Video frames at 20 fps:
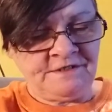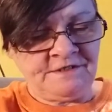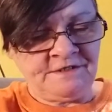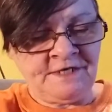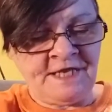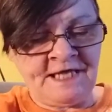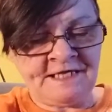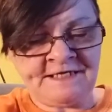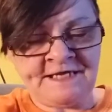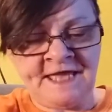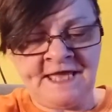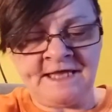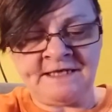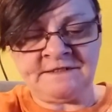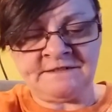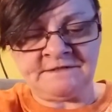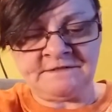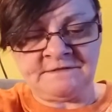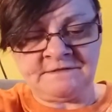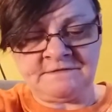like at
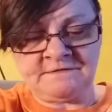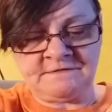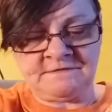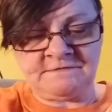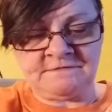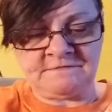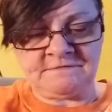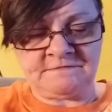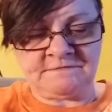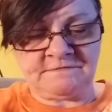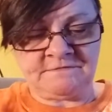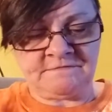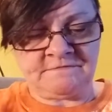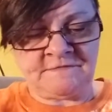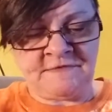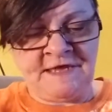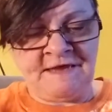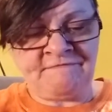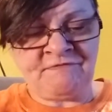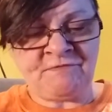
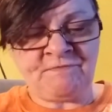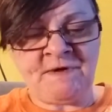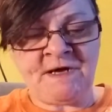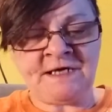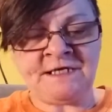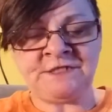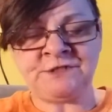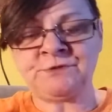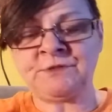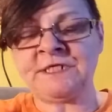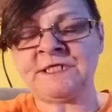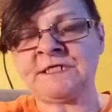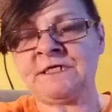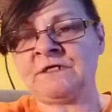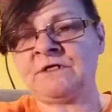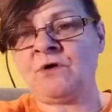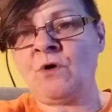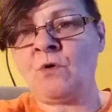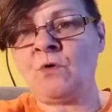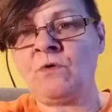everybody
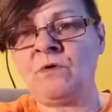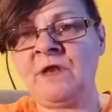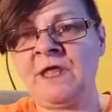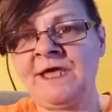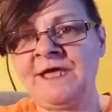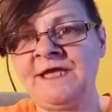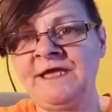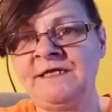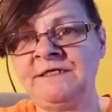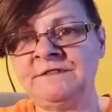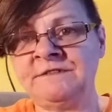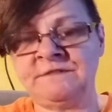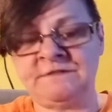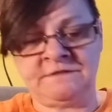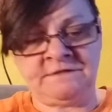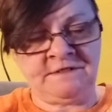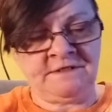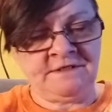drinking Kool-Aid